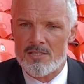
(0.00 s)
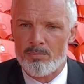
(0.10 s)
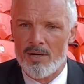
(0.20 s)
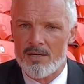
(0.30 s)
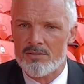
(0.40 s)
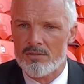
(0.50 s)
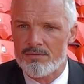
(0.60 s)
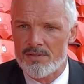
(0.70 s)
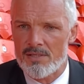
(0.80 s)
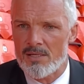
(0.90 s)
a part
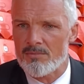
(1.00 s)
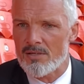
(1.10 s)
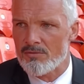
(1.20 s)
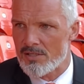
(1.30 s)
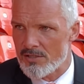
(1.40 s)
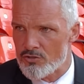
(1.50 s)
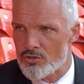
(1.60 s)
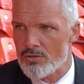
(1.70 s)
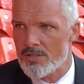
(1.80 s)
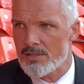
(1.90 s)
of the game that I really
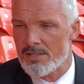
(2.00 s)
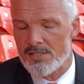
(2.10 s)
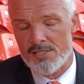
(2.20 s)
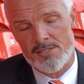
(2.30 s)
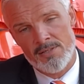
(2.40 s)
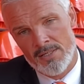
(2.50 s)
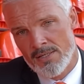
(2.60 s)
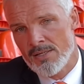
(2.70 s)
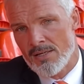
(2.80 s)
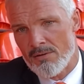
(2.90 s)
enjoy. It's
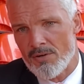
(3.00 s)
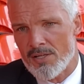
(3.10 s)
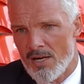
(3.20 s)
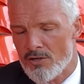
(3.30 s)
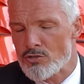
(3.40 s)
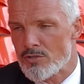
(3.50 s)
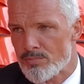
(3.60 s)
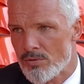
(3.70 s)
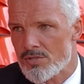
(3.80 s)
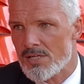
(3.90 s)
a very arduous
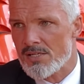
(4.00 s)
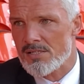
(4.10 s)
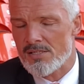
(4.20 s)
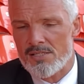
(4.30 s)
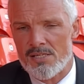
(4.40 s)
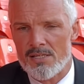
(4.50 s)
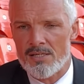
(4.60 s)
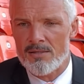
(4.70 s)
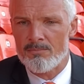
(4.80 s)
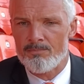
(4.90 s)
process. It's
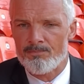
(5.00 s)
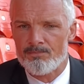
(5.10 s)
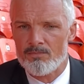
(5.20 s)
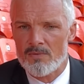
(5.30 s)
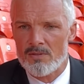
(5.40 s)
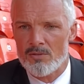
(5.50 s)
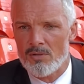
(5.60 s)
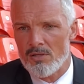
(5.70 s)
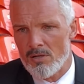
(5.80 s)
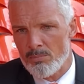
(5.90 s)
you know, a
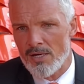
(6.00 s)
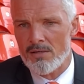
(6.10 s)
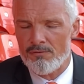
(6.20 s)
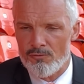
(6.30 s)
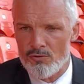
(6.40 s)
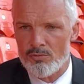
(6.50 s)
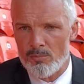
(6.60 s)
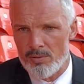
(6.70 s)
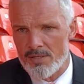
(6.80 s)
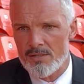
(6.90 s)
lot of back and forth with
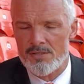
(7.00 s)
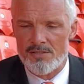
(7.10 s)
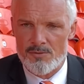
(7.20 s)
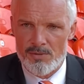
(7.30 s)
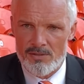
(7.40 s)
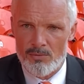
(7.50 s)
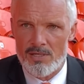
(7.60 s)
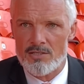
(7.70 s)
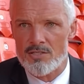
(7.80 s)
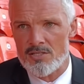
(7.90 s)
players and speaking to
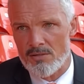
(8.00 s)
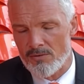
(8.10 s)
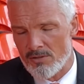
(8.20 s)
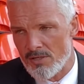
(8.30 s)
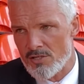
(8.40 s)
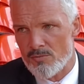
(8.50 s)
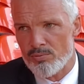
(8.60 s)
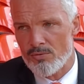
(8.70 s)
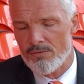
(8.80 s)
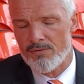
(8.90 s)
agents, and I've got great
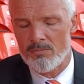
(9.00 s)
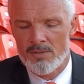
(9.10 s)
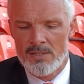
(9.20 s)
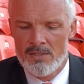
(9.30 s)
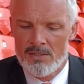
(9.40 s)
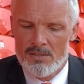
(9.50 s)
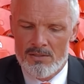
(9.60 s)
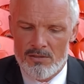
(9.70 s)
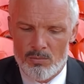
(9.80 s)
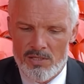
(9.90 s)
support from
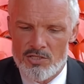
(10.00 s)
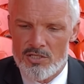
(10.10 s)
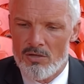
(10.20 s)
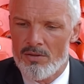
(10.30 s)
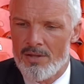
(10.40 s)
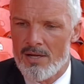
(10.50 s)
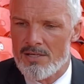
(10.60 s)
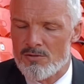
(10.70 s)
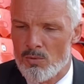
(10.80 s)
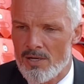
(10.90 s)
Luigi on that
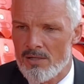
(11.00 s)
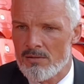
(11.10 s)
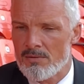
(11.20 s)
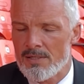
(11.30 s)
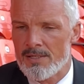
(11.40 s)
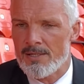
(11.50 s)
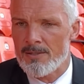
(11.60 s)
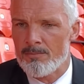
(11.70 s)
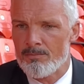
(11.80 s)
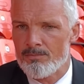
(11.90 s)
as well.
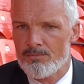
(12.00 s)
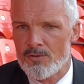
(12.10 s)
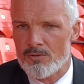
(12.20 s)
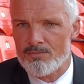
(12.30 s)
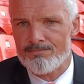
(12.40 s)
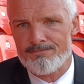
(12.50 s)
You know,